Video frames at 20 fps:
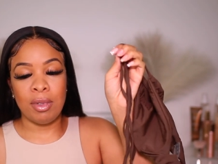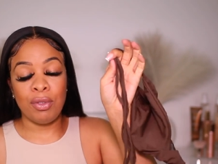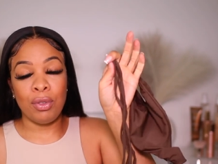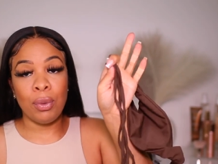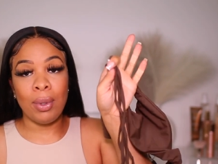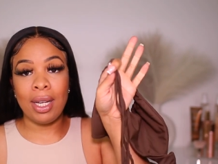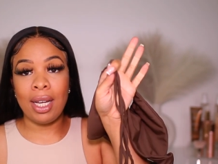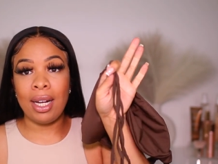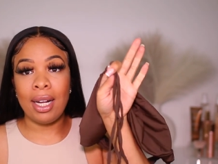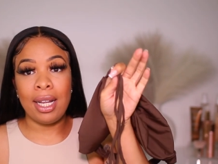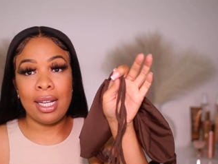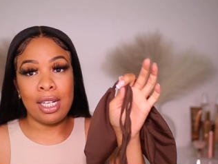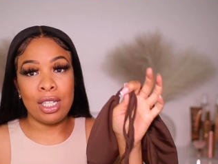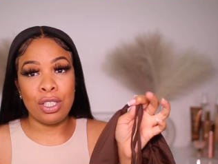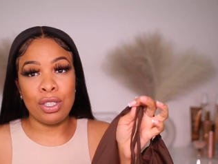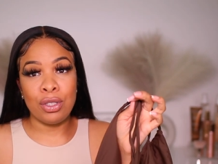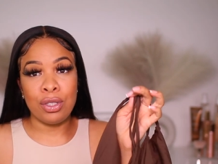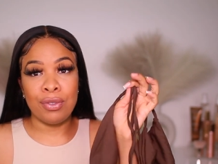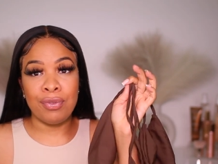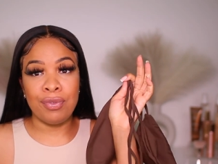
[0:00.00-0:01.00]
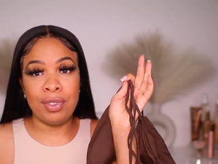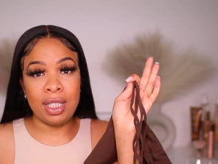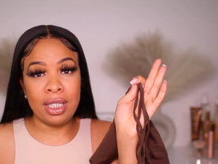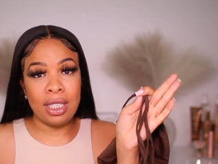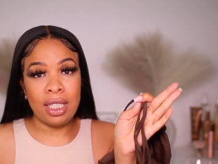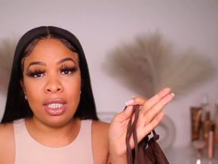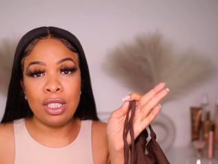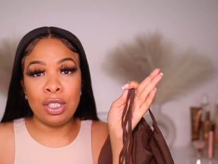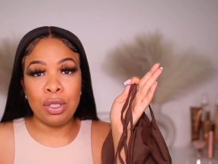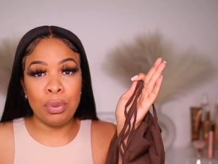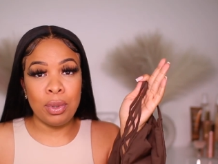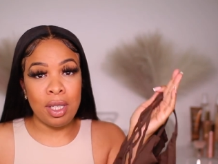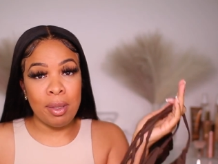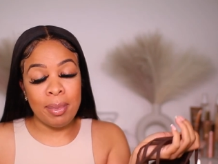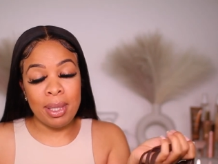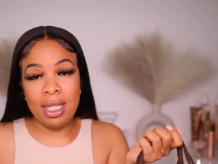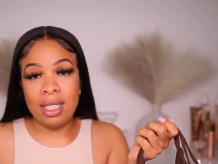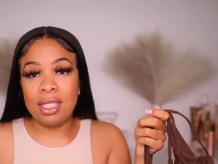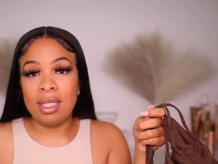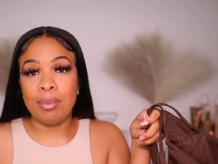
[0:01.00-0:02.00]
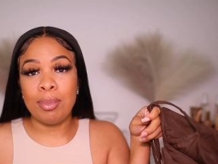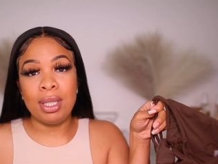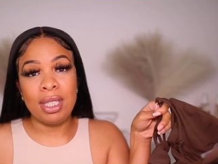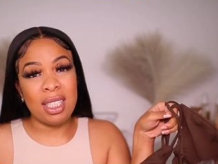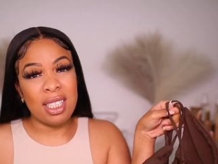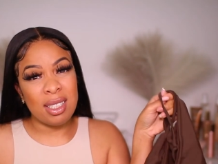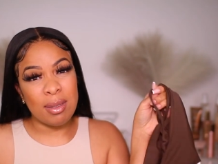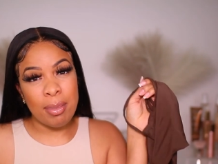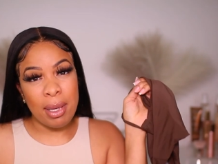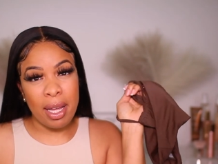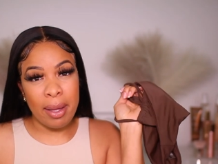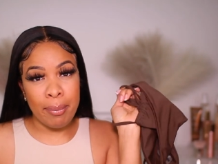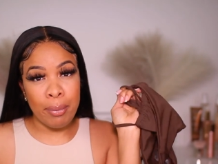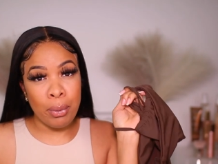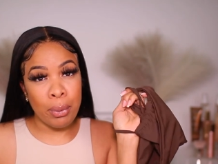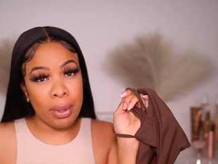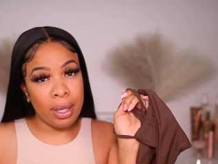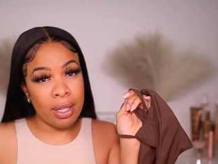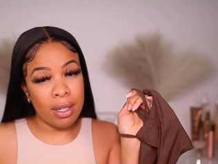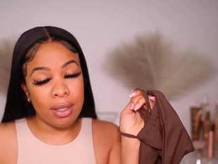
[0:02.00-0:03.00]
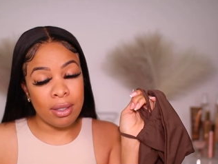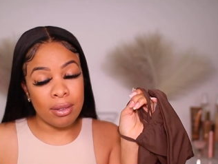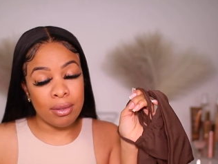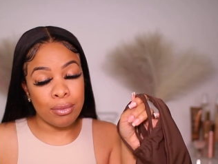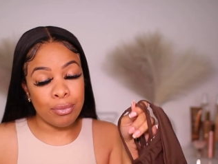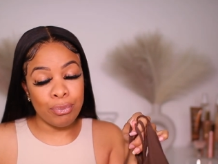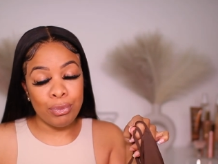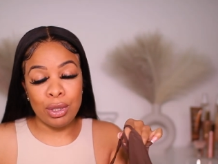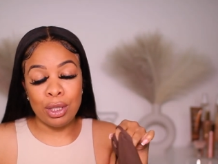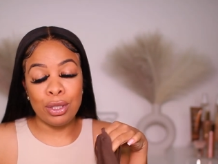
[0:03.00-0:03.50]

if you ain't got an extra 15 to 20 minutes to put this bad boy on,